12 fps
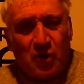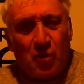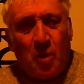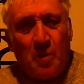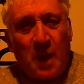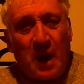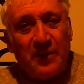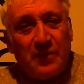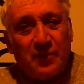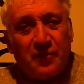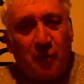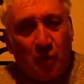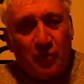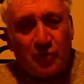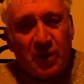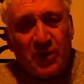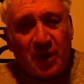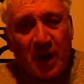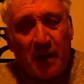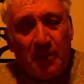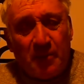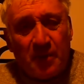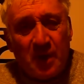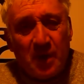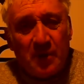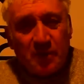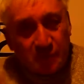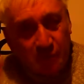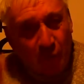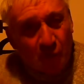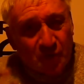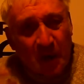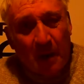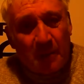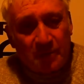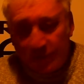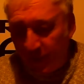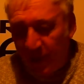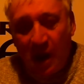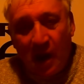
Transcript: go up, and there's 4 times,